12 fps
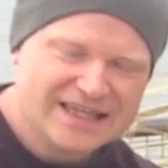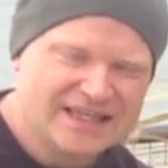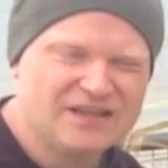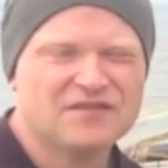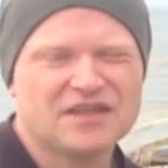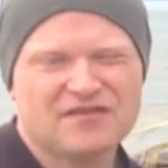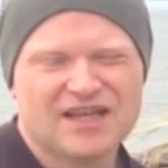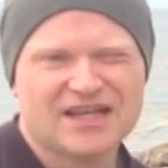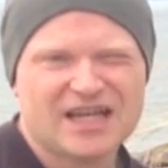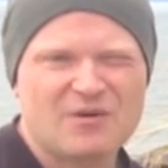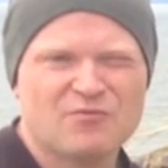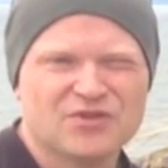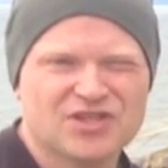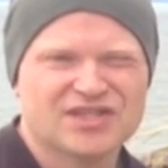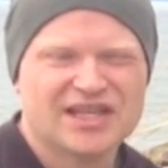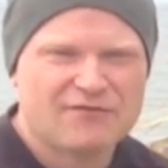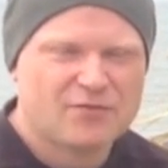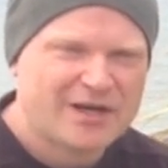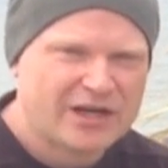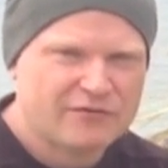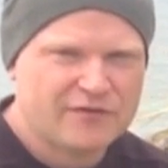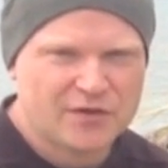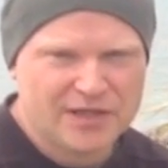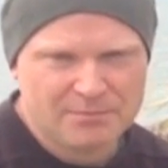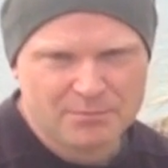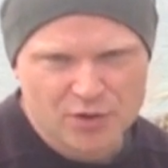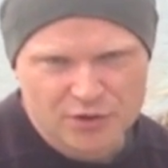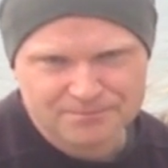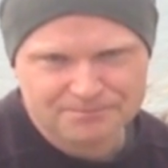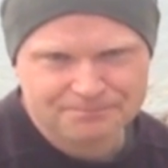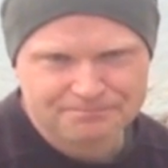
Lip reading: even if that camera doesn't have a microphone input.